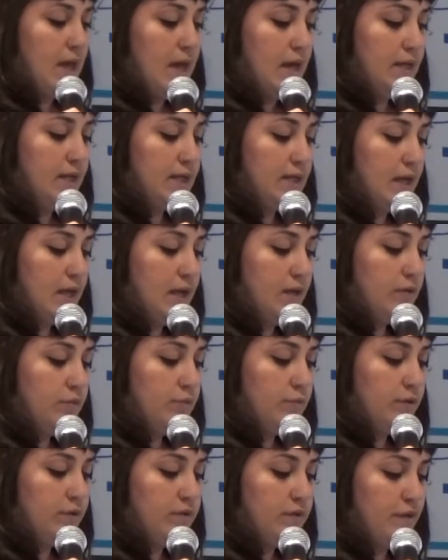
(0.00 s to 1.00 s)
And
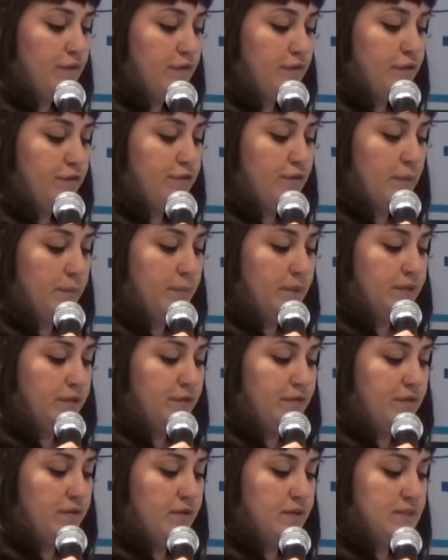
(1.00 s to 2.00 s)
again, we suffer from
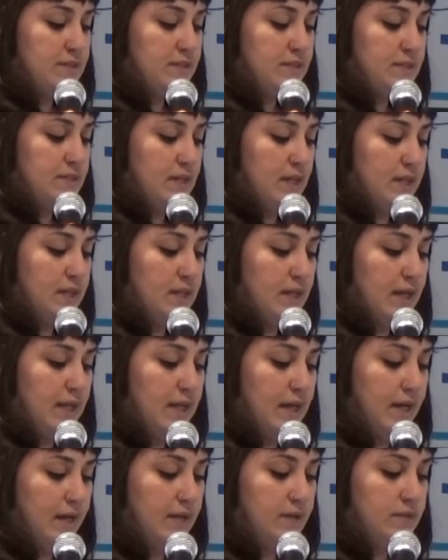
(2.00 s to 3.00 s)
interferences and the
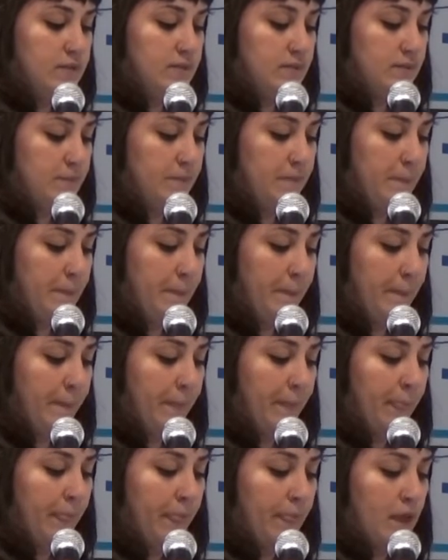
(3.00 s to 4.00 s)
alliance
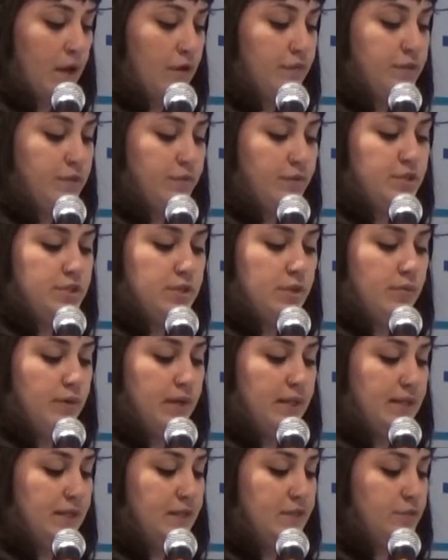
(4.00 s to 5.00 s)
of the regional
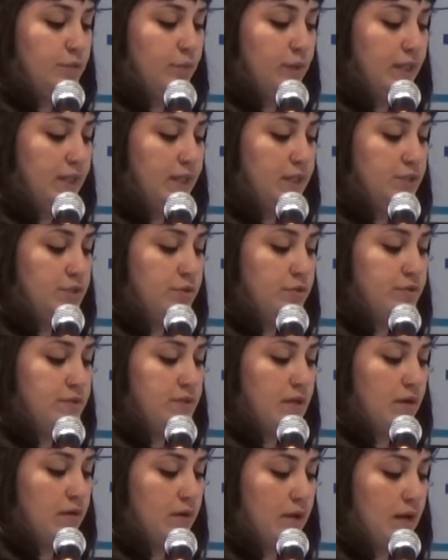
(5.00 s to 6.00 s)
elites willing to
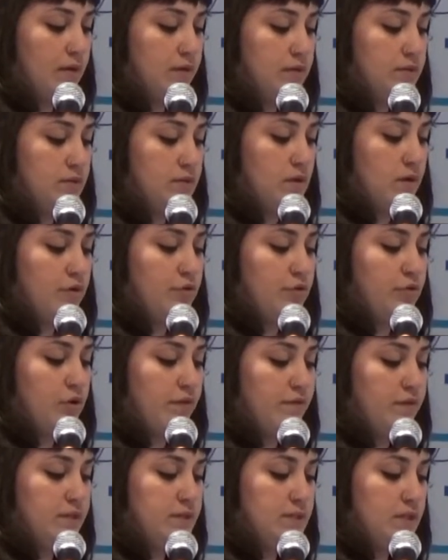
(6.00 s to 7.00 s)
sell out our
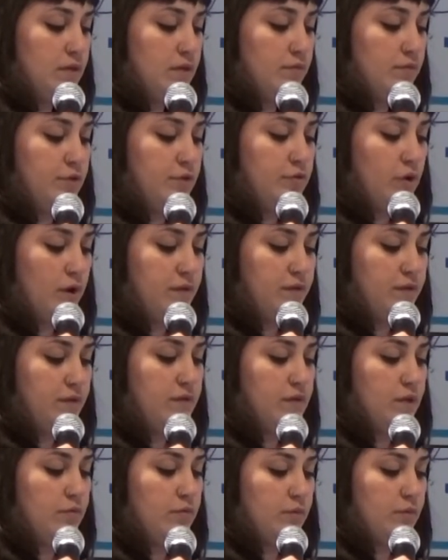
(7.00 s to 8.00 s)
sovereignty,
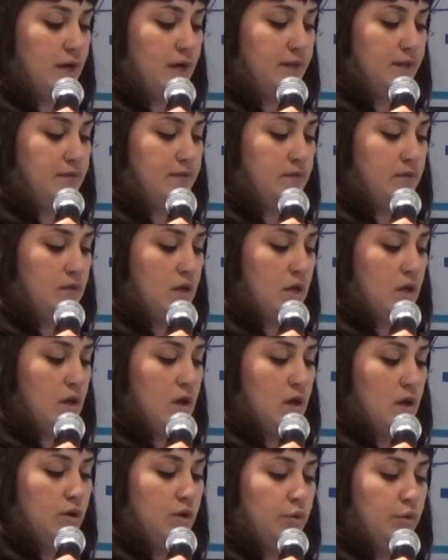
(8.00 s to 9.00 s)
resources, and rights.
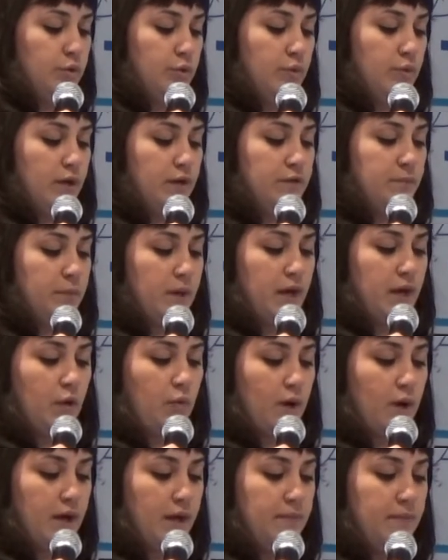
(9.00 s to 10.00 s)
In Honduras,
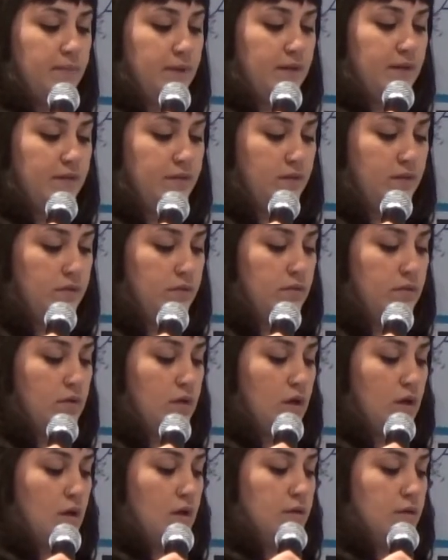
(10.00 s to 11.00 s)
Paraguay, Brazil,
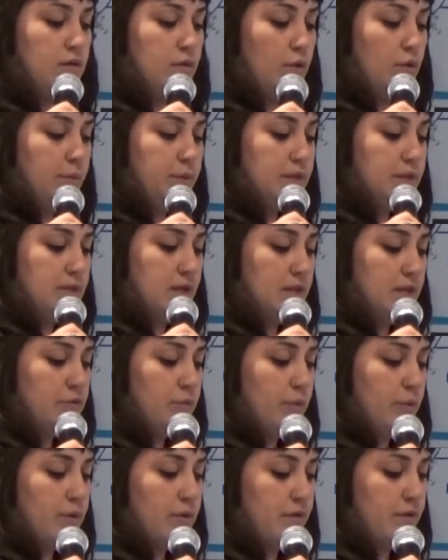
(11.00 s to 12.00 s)
the coup d'etat
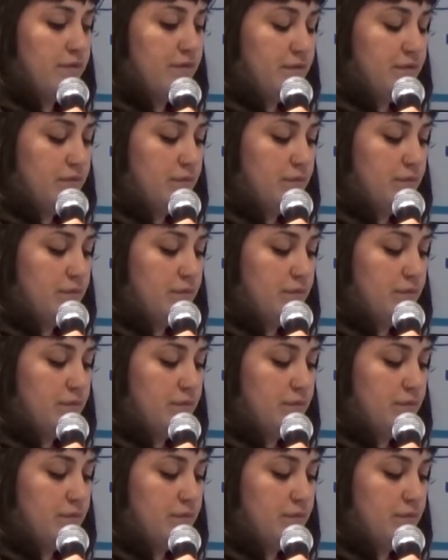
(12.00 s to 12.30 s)
were